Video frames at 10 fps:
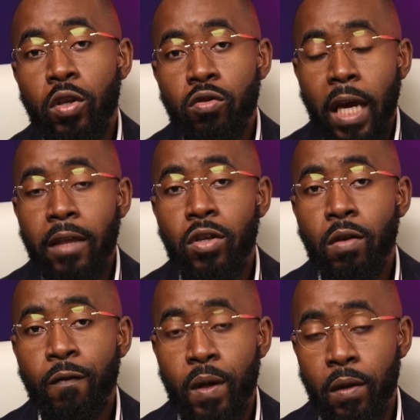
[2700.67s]
to enter the
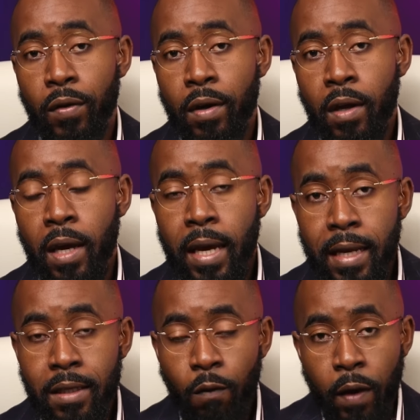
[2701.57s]
field. It
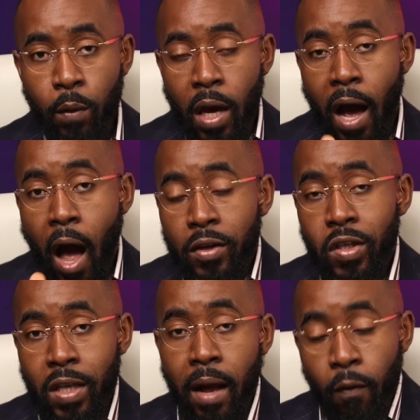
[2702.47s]
is a very
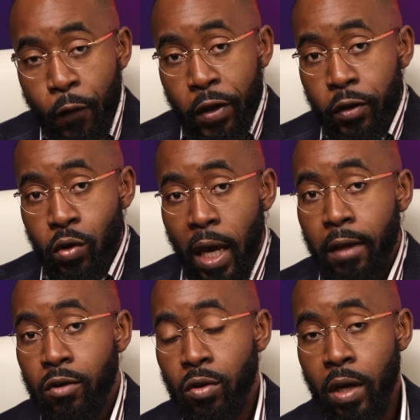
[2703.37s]
hostile field to
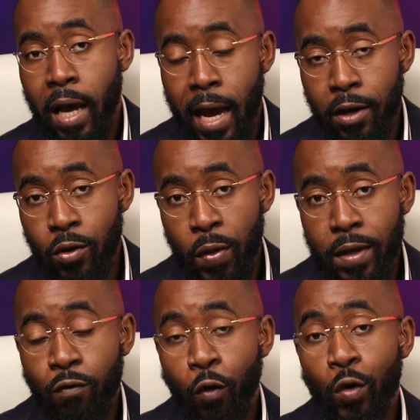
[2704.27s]
enter. I know this
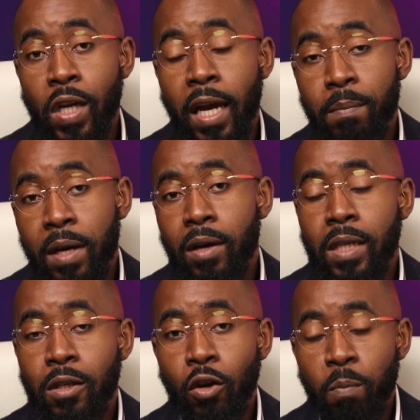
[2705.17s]
firsthand because
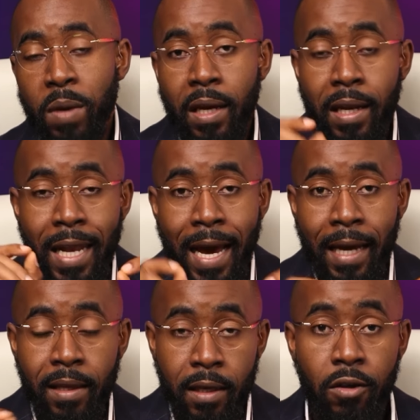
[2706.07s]
it took me
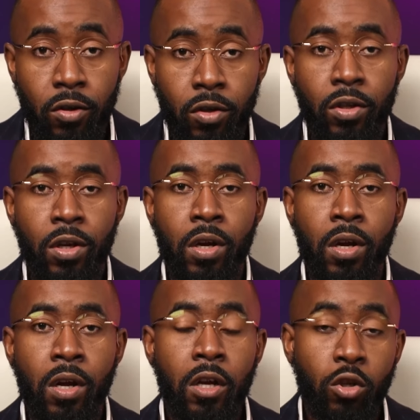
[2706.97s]
9 years
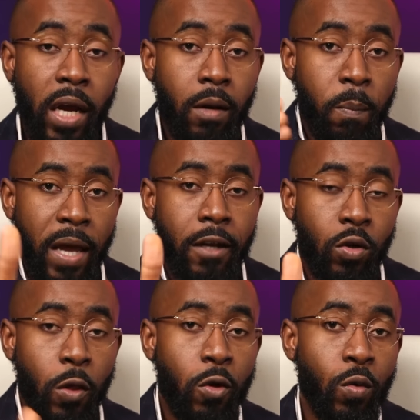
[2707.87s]
trying to
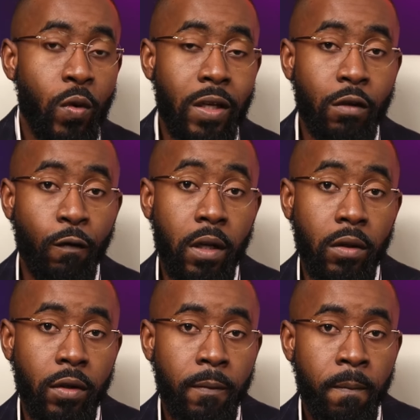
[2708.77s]
penetrate through this
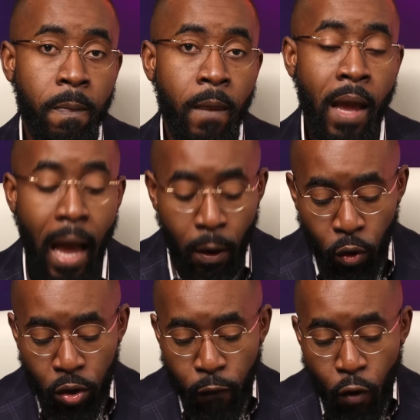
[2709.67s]
field. I
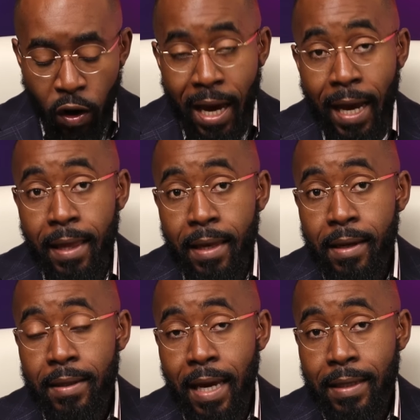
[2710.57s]
worked for 9
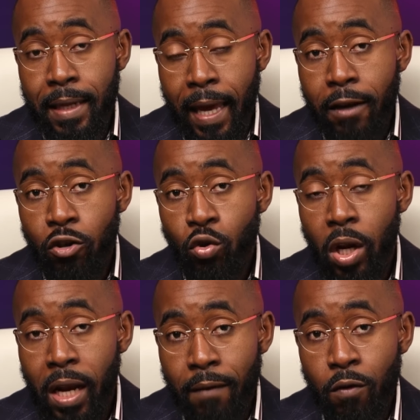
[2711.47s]
years as an
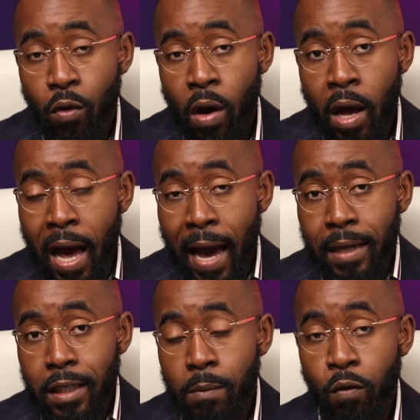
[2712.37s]
entry-level
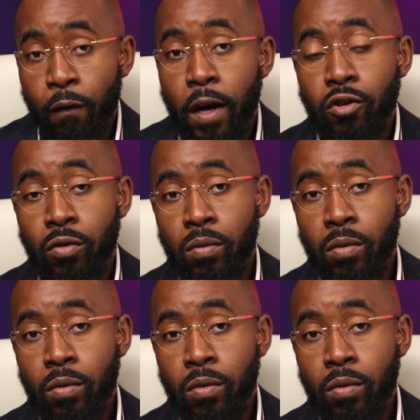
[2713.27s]
IT professional.